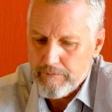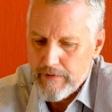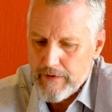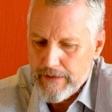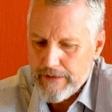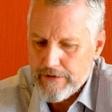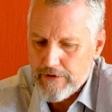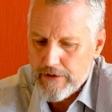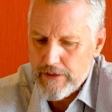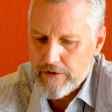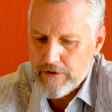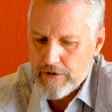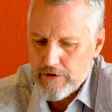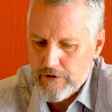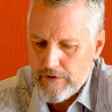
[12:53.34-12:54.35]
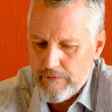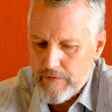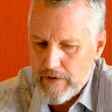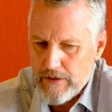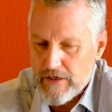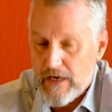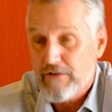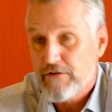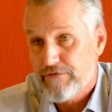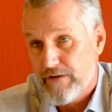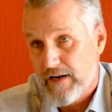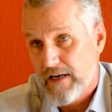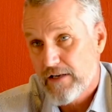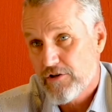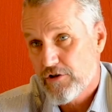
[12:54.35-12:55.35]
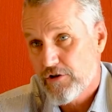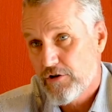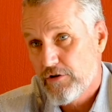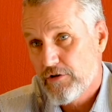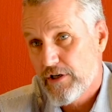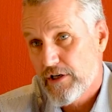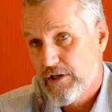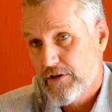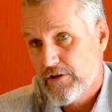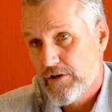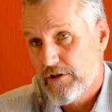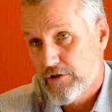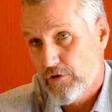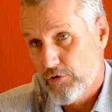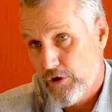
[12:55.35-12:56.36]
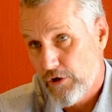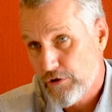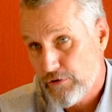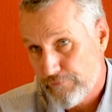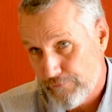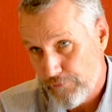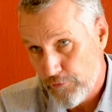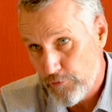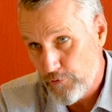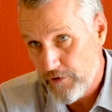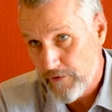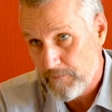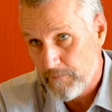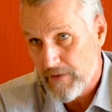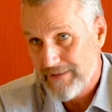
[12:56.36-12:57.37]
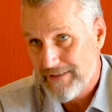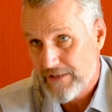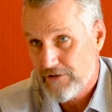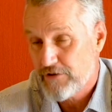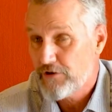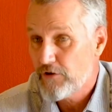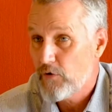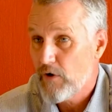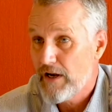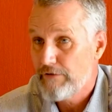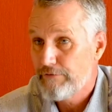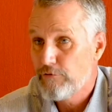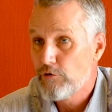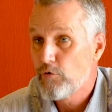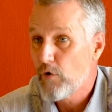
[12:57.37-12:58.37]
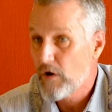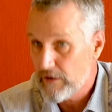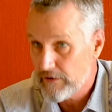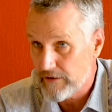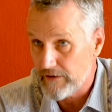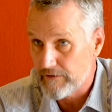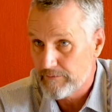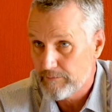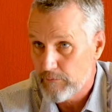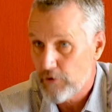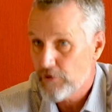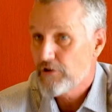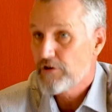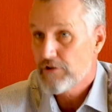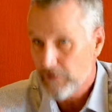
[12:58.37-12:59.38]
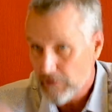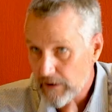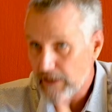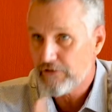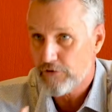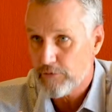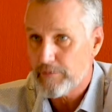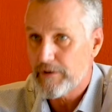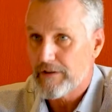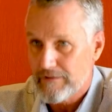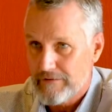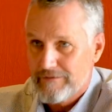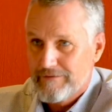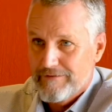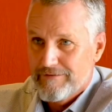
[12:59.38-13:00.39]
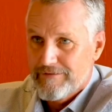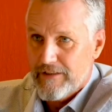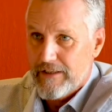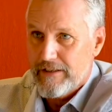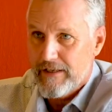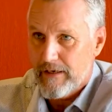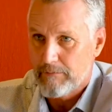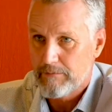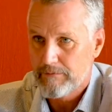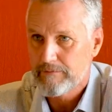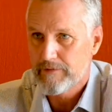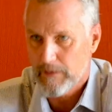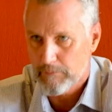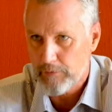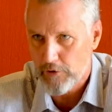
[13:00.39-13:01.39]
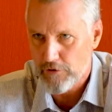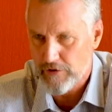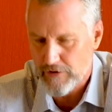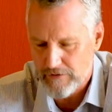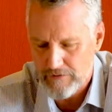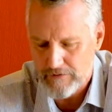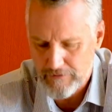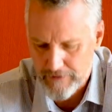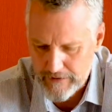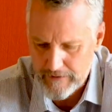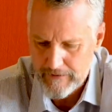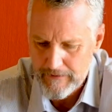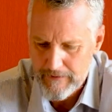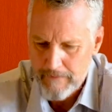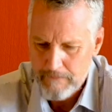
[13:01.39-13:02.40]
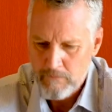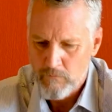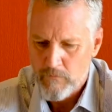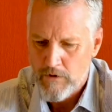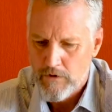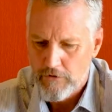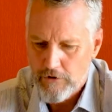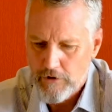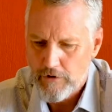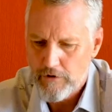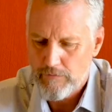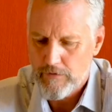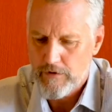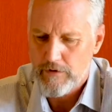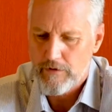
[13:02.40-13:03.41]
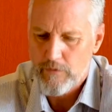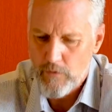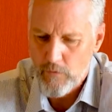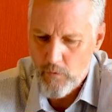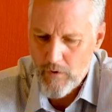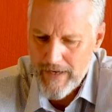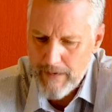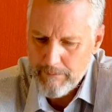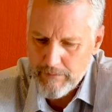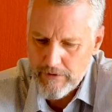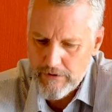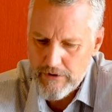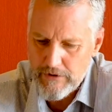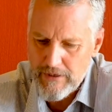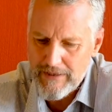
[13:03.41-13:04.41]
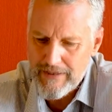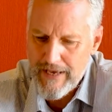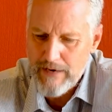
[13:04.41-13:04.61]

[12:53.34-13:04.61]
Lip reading: it's unrefined. So although it's food, it doesn't require food quality because it still has to be cleaned up, processed, correct. So what happens is that they